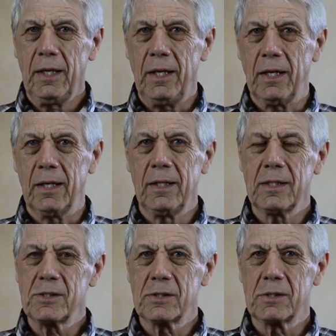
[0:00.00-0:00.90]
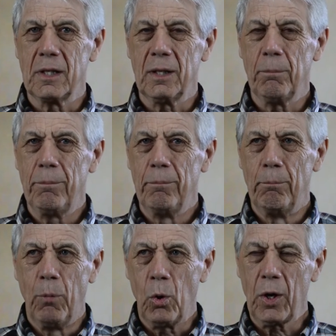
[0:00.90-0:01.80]
And it's
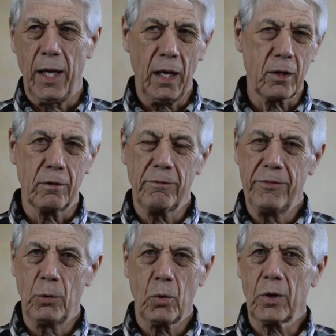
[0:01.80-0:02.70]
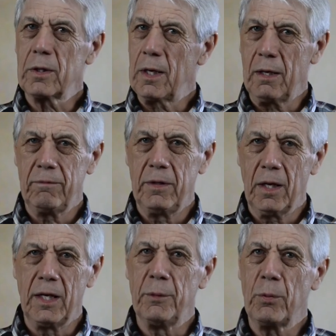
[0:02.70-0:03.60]
born out of the work that I've
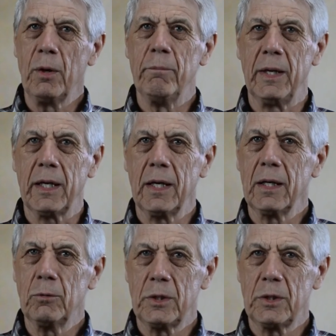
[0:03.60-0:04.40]
done in printmaking,